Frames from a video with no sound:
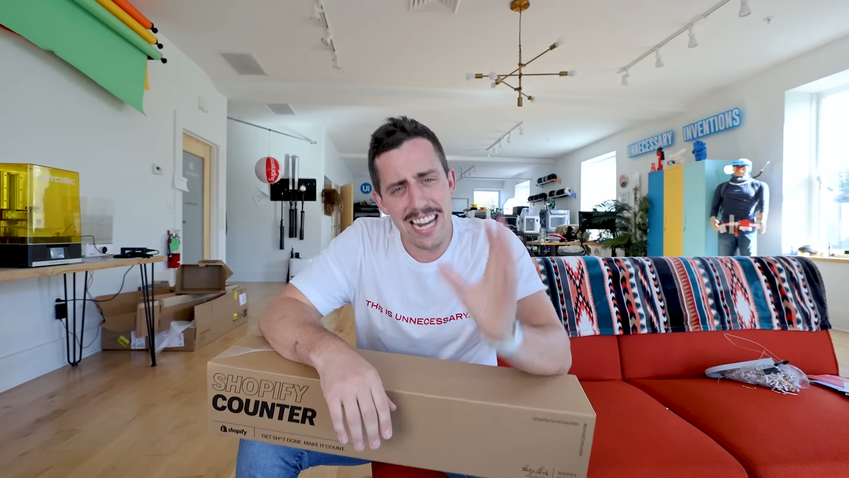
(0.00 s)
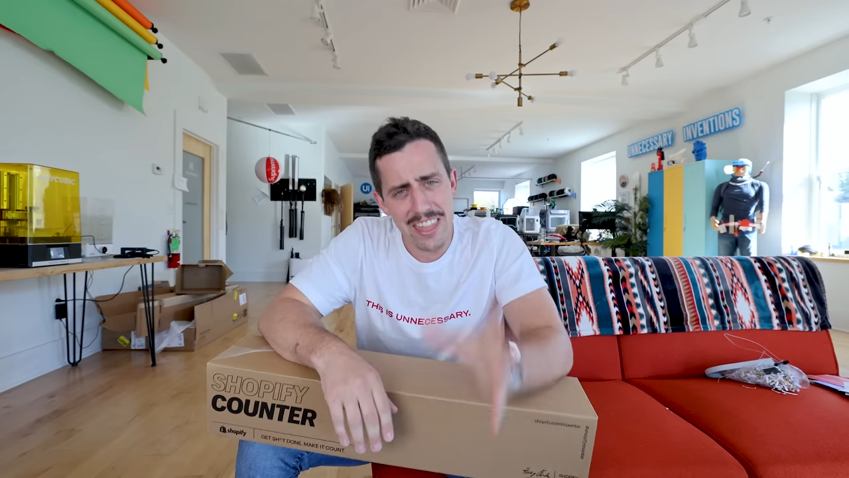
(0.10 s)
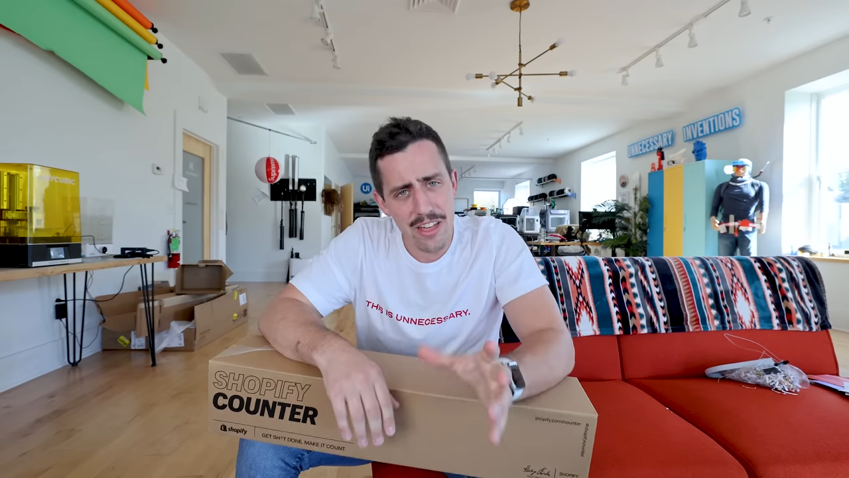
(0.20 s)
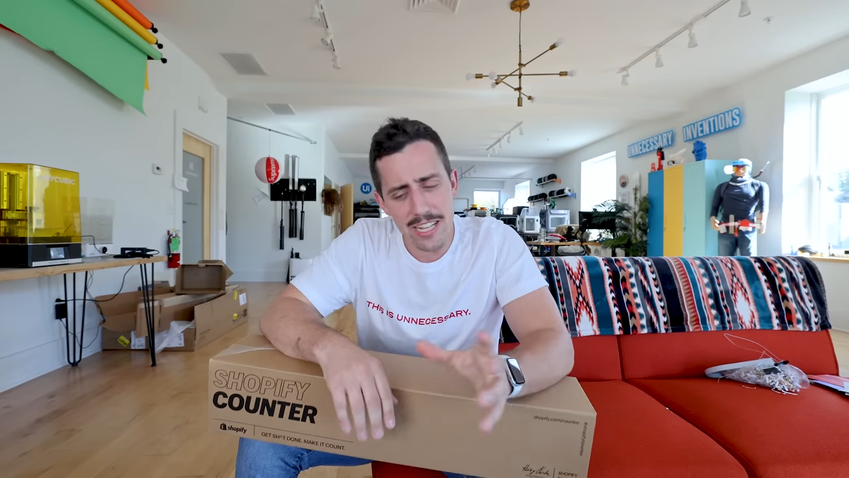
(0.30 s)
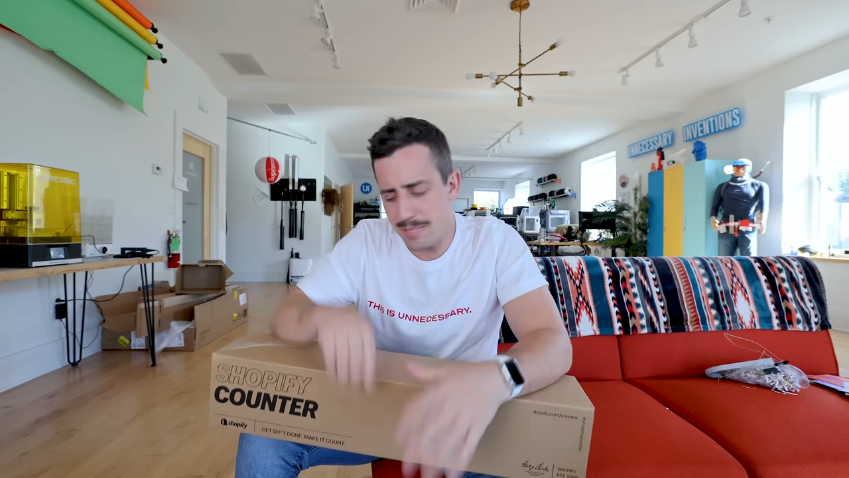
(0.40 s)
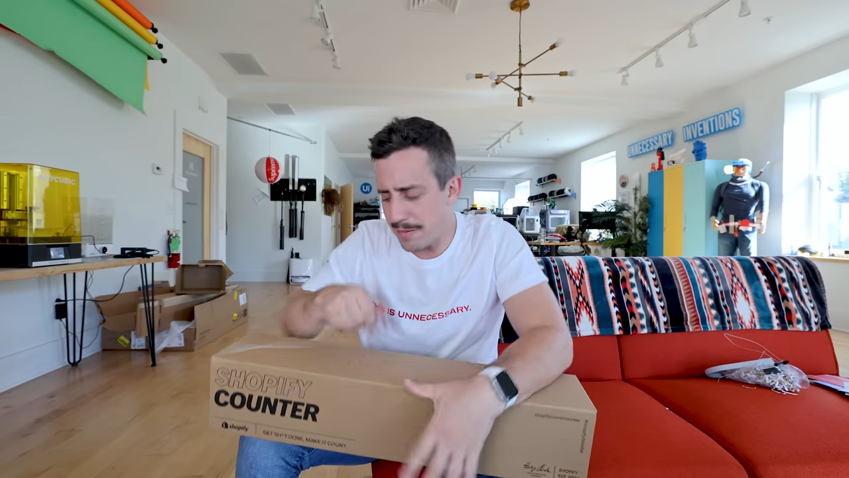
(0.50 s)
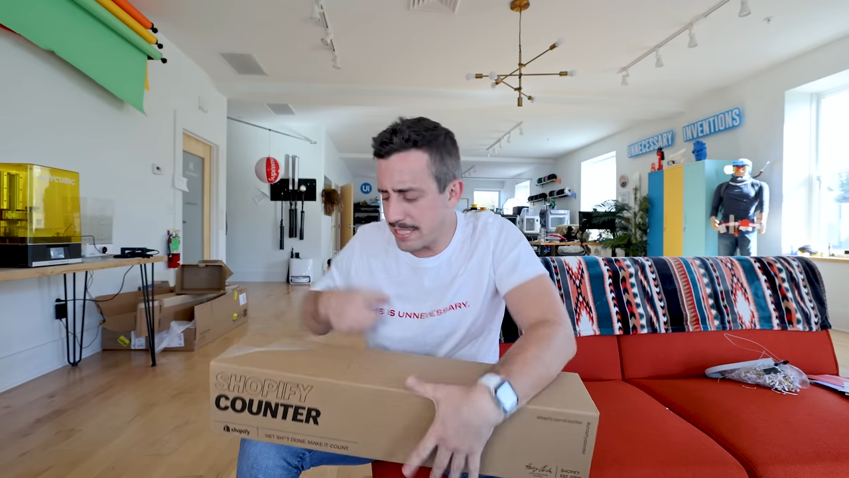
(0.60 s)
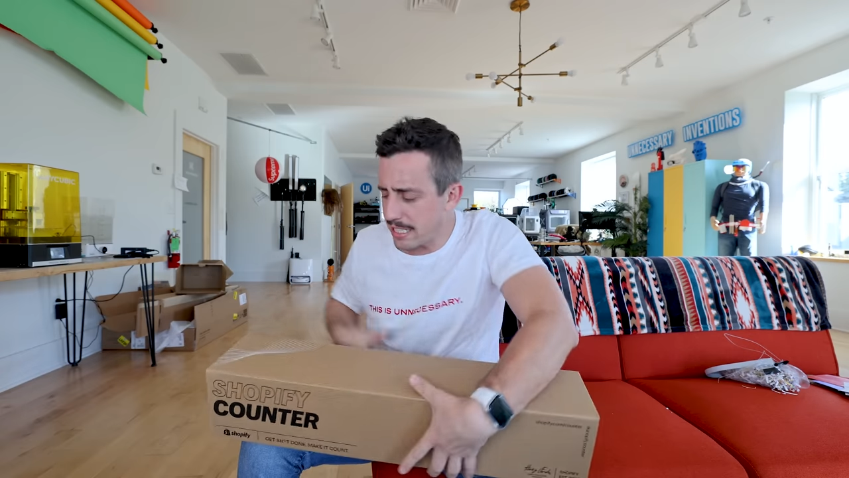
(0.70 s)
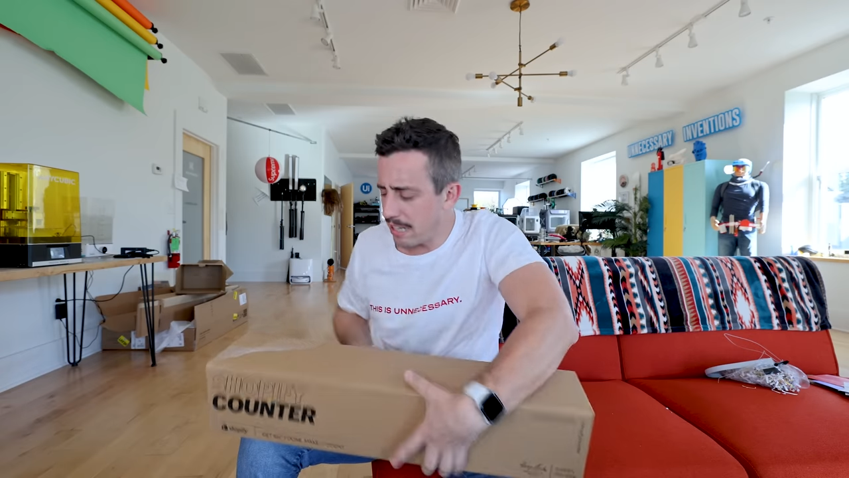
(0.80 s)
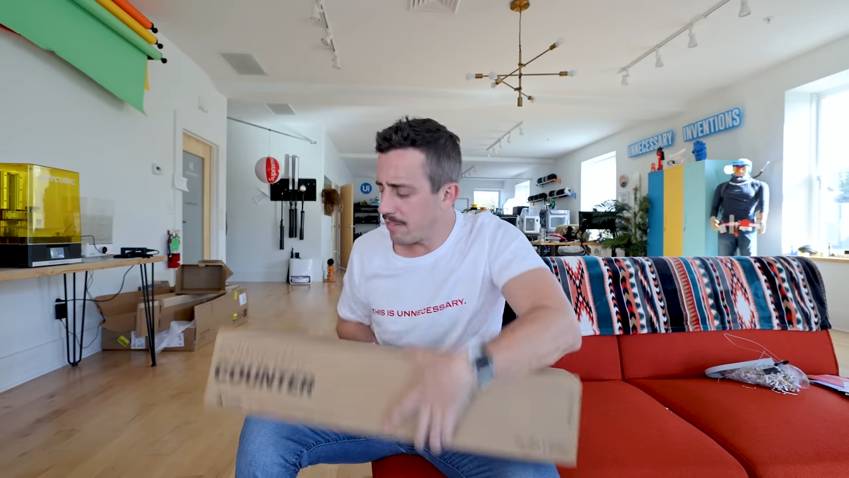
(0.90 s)
And I thought to
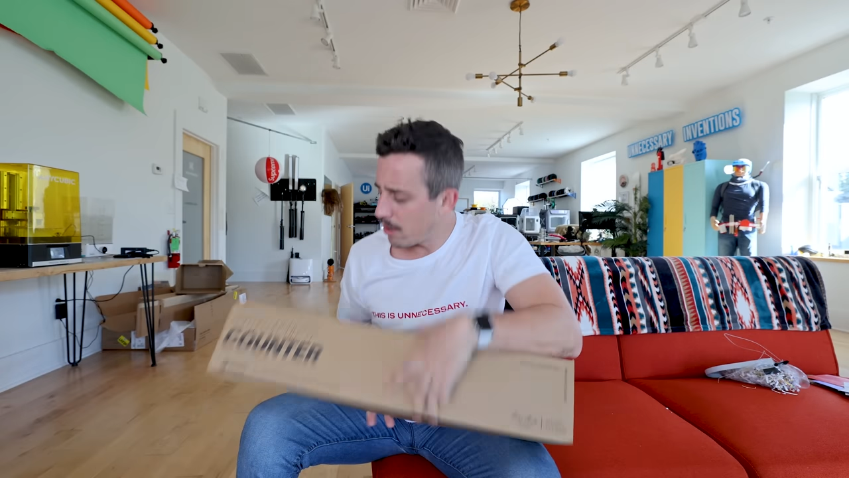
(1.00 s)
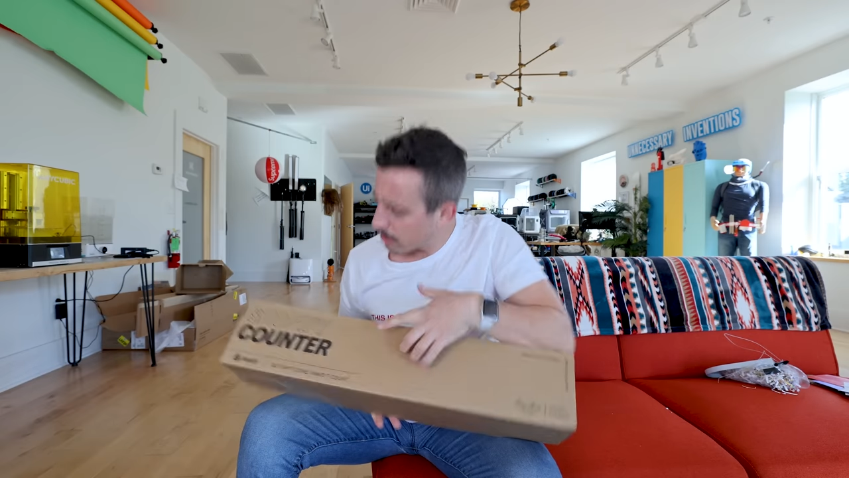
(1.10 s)
myself,